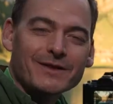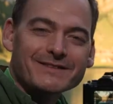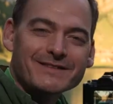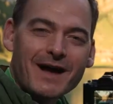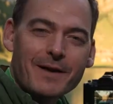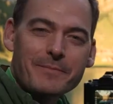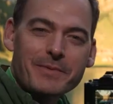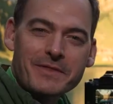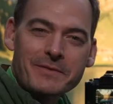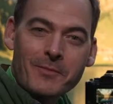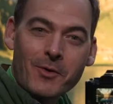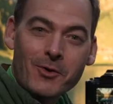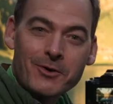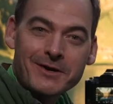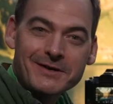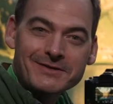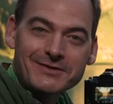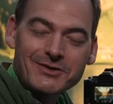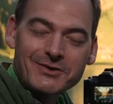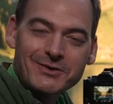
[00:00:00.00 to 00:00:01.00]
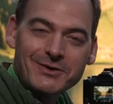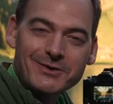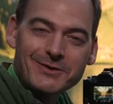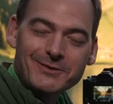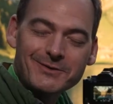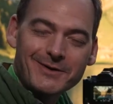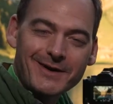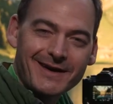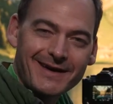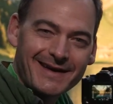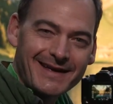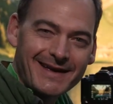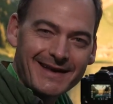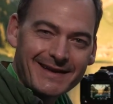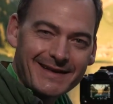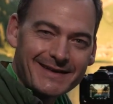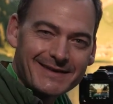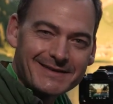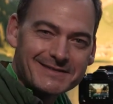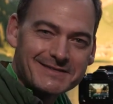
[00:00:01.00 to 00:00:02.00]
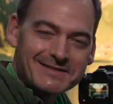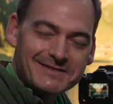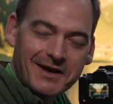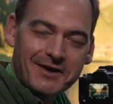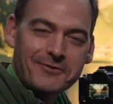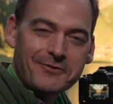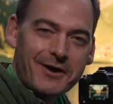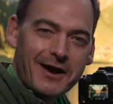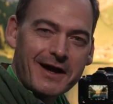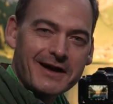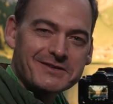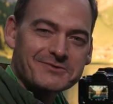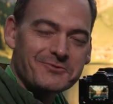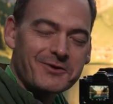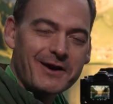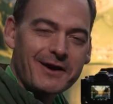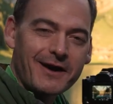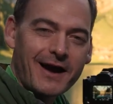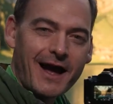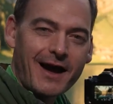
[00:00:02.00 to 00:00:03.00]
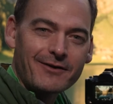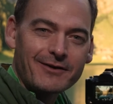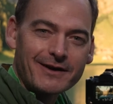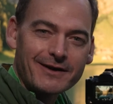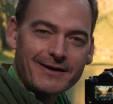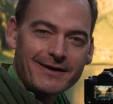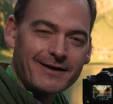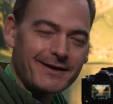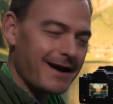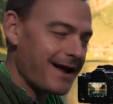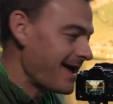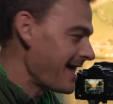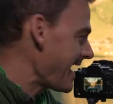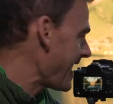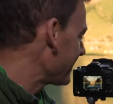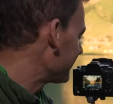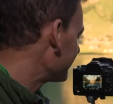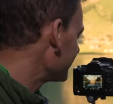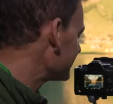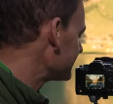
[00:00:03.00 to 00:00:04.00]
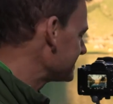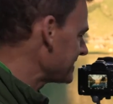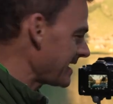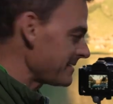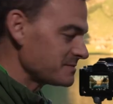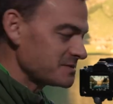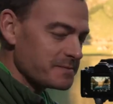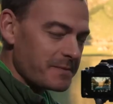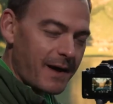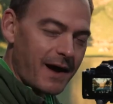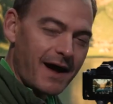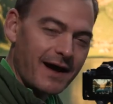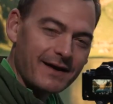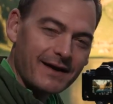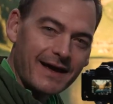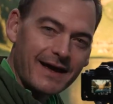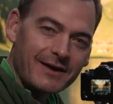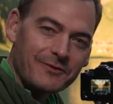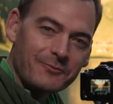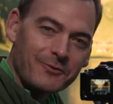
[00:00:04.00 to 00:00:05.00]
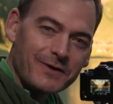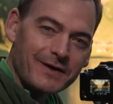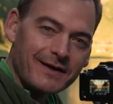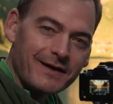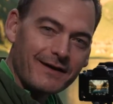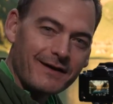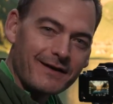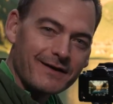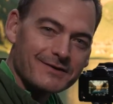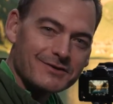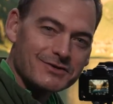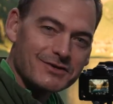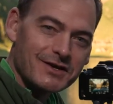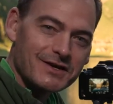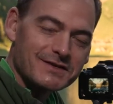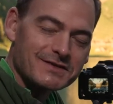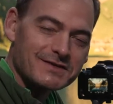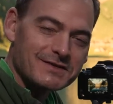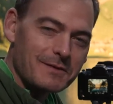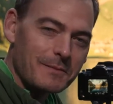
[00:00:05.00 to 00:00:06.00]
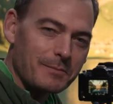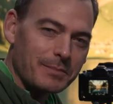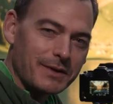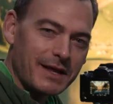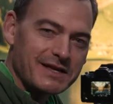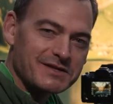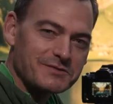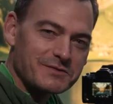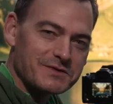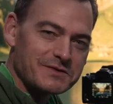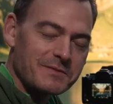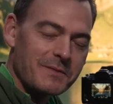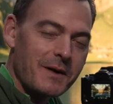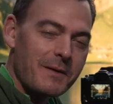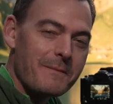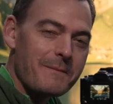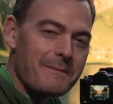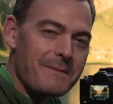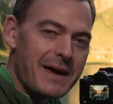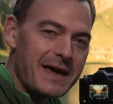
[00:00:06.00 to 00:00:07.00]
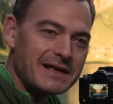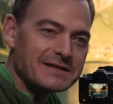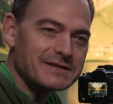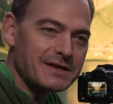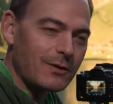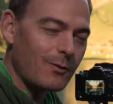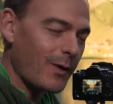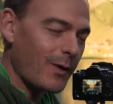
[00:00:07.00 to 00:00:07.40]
top of the morning to you. It is sunrise. We are out here at the same spot and we are just blessed with some amazing